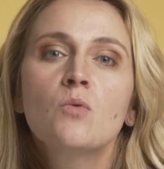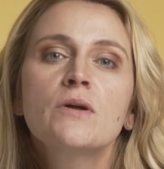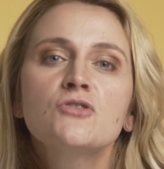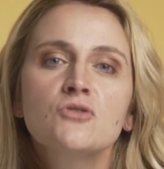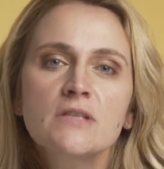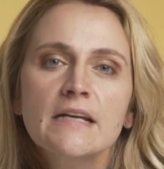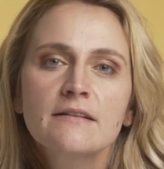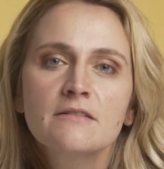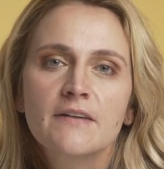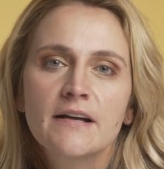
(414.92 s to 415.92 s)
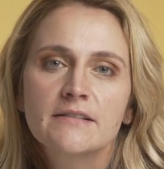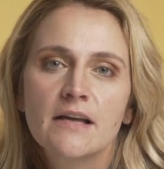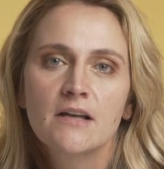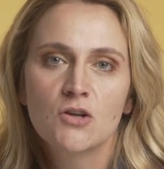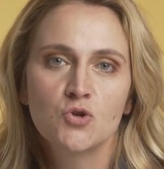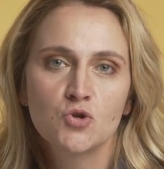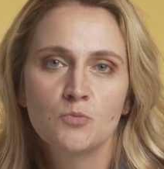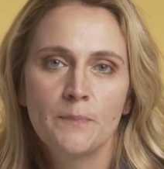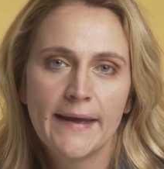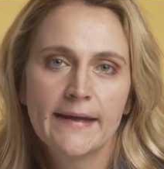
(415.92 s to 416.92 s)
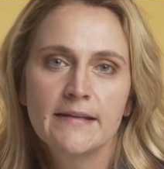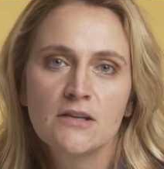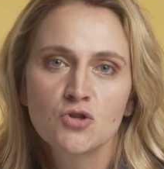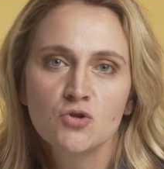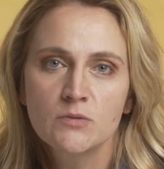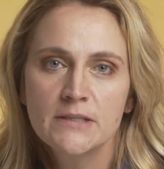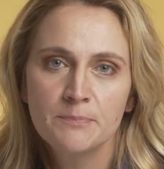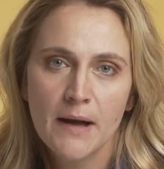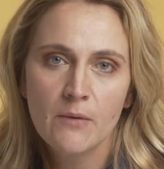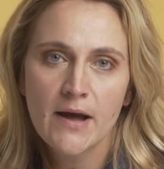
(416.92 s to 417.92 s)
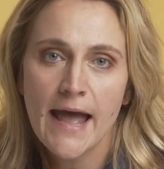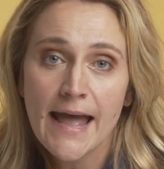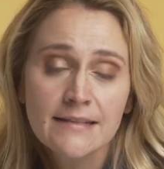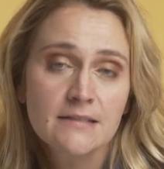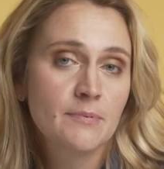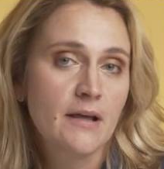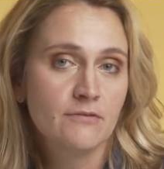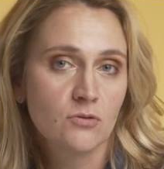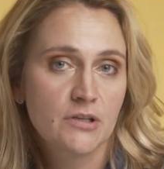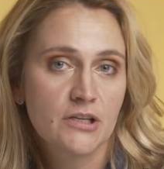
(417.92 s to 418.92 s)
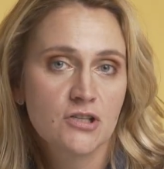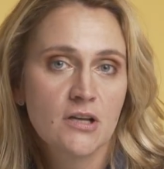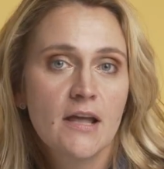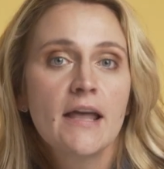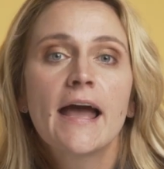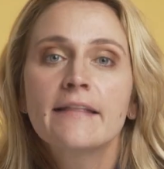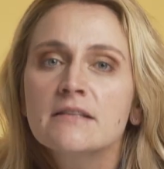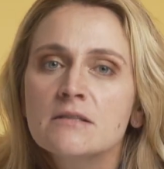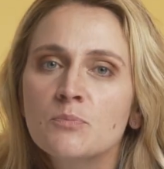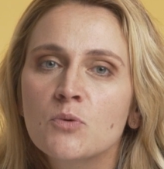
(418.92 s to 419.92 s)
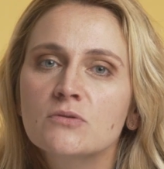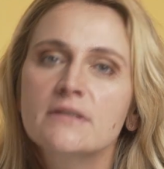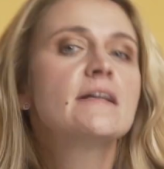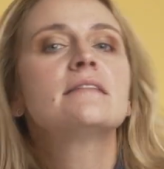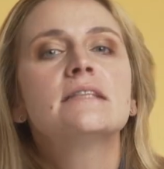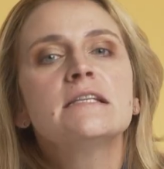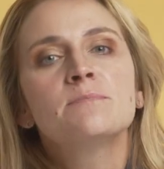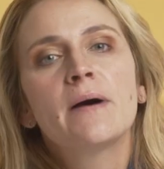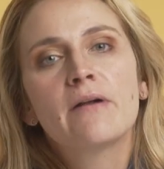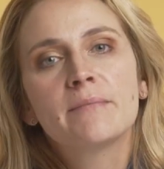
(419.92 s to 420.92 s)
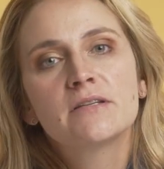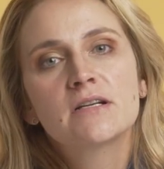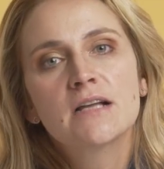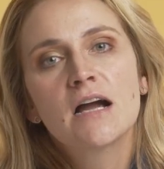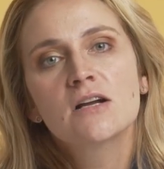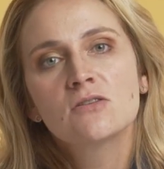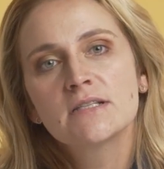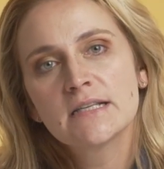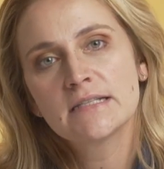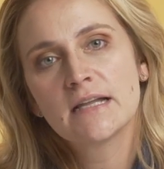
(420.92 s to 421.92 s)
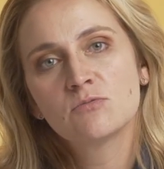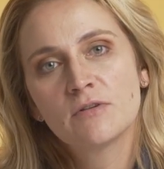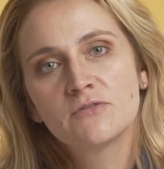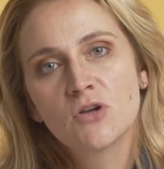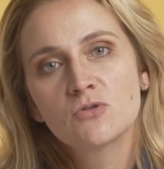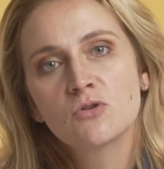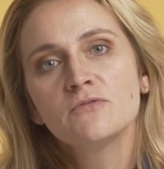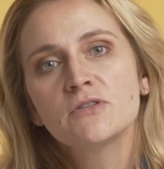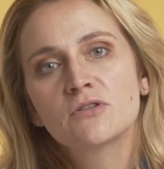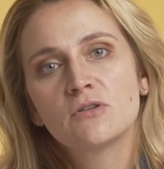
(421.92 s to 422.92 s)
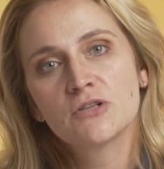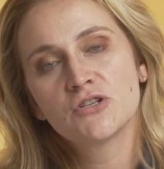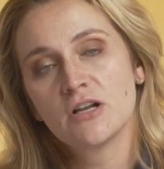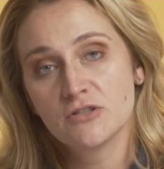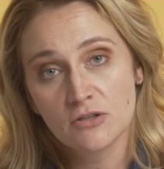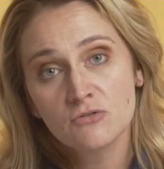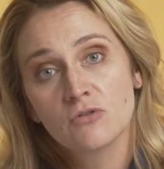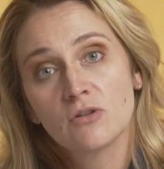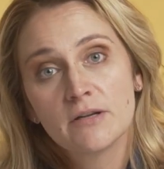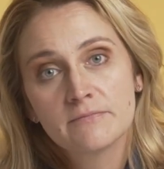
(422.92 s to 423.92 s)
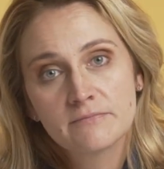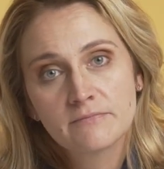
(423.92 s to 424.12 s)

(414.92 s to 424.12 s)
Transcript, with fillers: When choosing an inverter, you should pay attention to its power and supply voltage, and it's important that these parameters are consistent with those of the solar charger controller.